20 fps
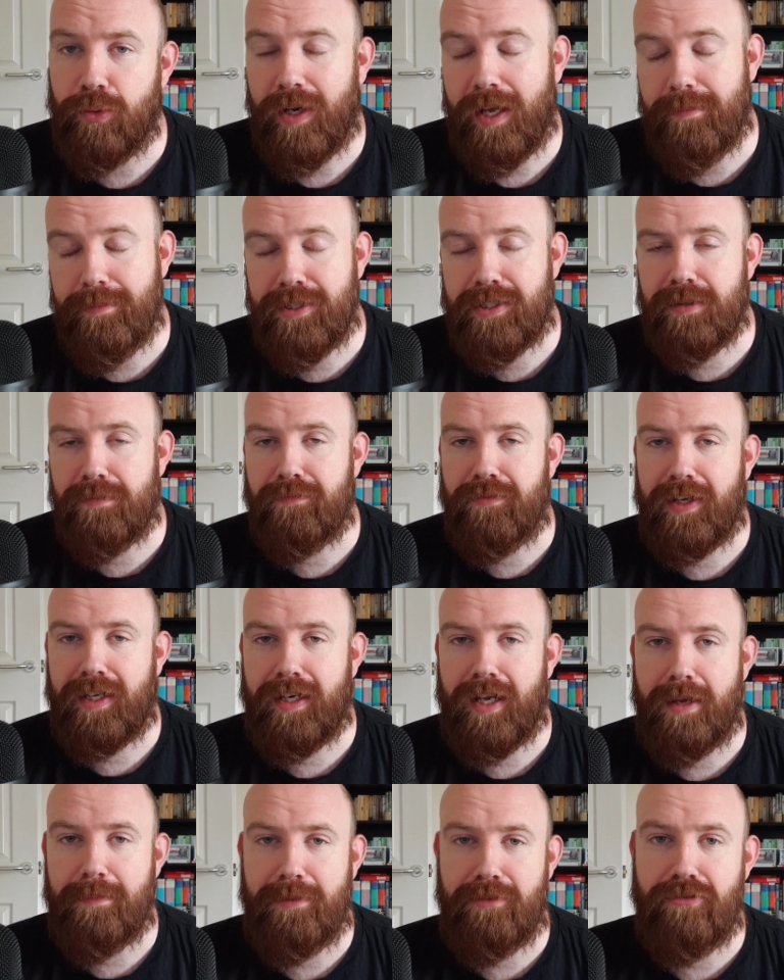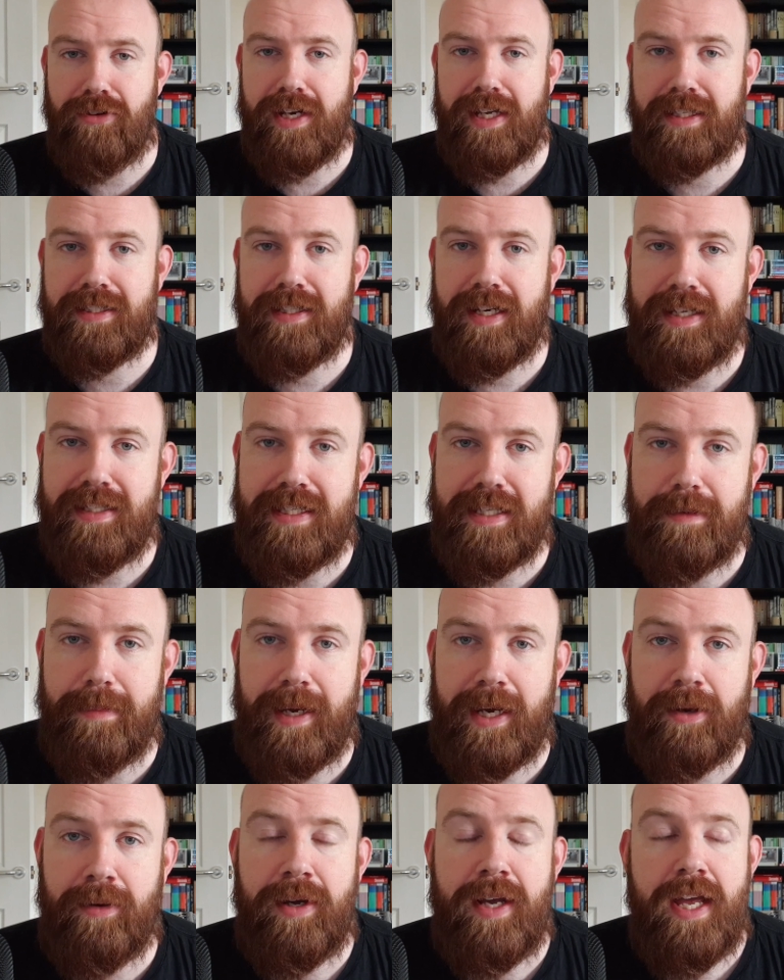That'd be something that I'd be really excited
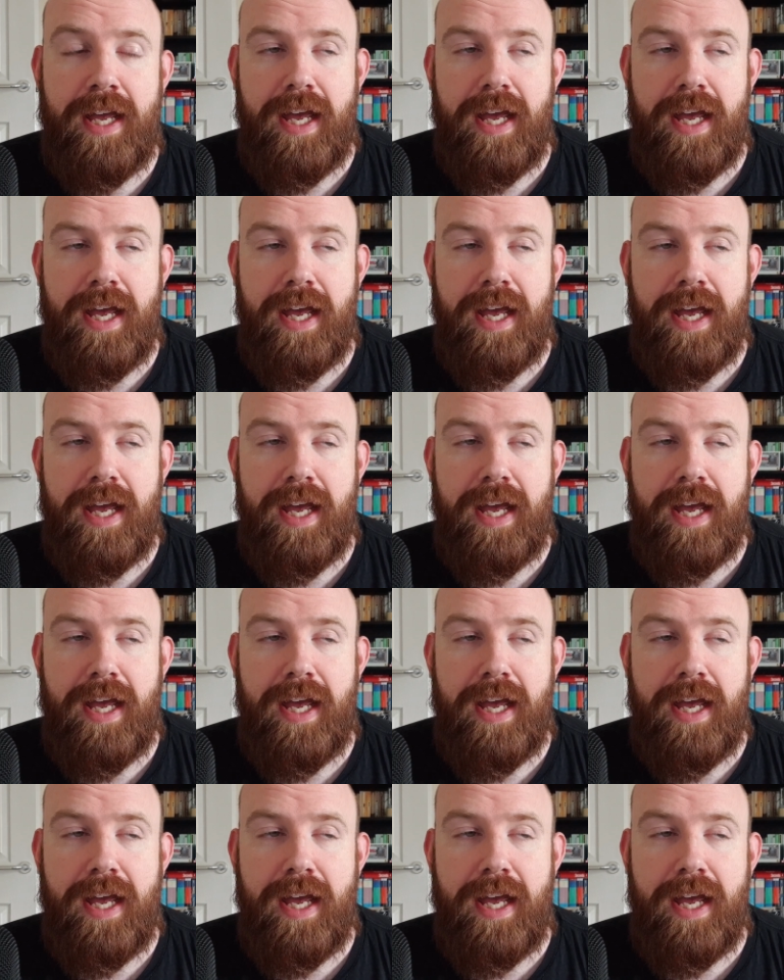about.